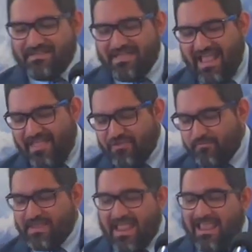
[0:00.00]
And their
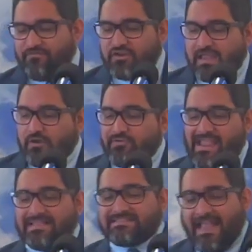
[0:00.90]
behavior can
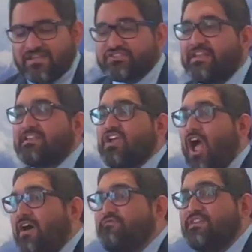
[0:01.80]
create tension and
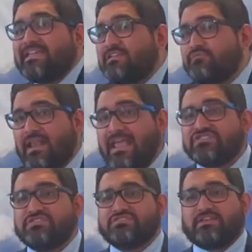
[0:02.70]
conflict in
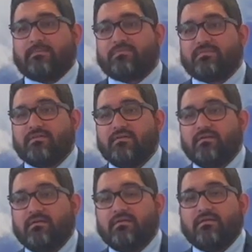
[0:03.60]
relationships.
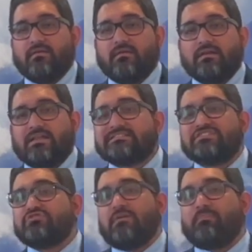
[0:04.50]
Listen
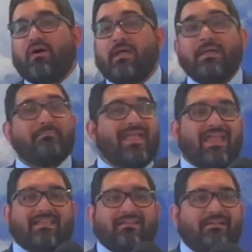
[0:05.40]
to a part.
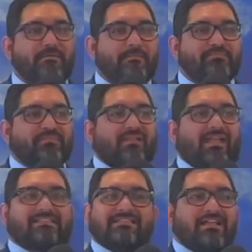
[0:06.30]
Man,
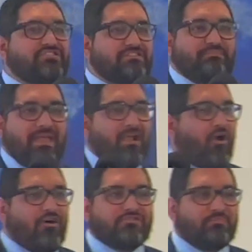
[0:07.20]
it's not just being
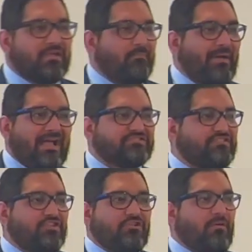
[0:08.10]
called to be a pastor here, a